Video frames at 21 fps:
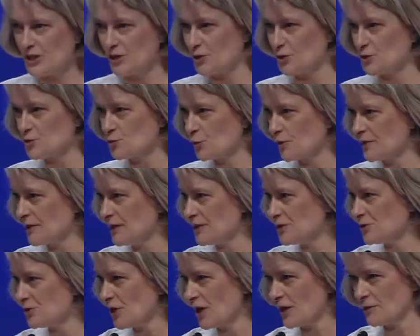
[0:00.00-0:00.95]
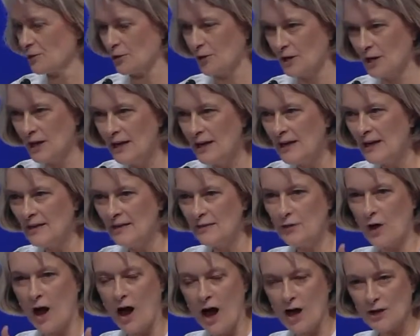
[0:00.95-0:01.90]
dinners with each other.
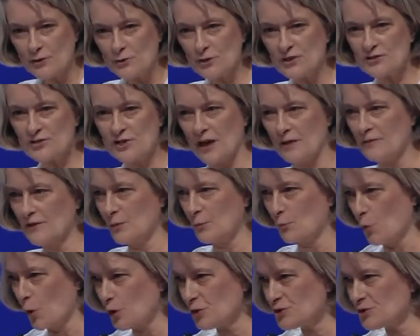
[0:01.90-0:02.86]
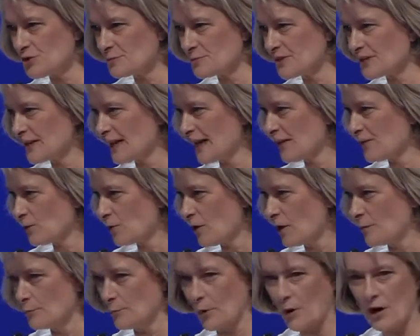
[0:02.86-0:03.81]
Hundreds of them worship
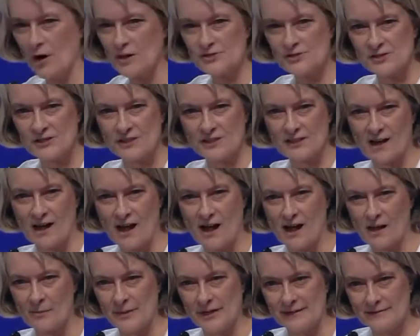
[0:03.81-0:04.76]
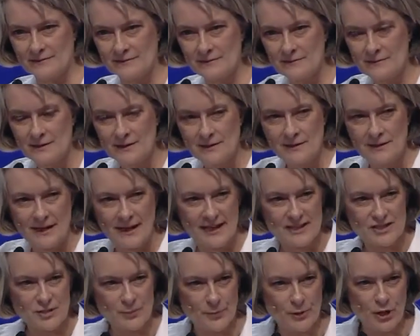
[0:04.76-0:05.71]
together on Boston Common.
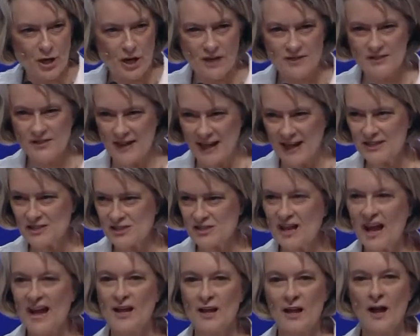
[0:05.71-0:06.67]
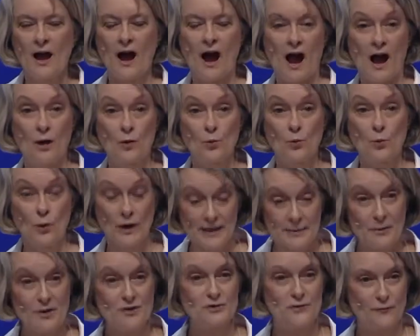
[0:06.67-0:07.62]
It's because they say,
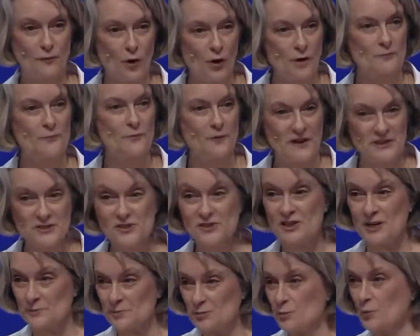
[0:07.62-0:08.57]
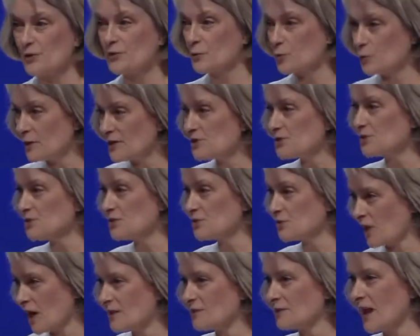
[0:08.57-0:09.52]
we must form friendships with
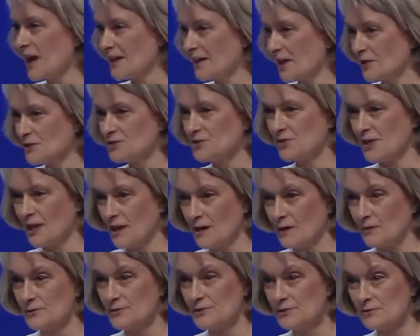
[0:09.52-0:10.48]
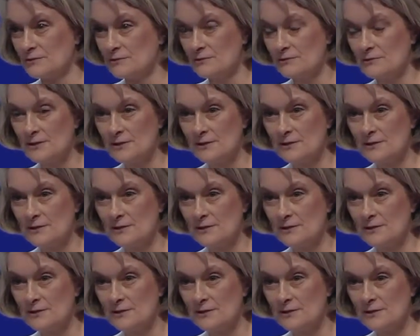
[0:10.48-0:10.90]
Christians unlike ourselves.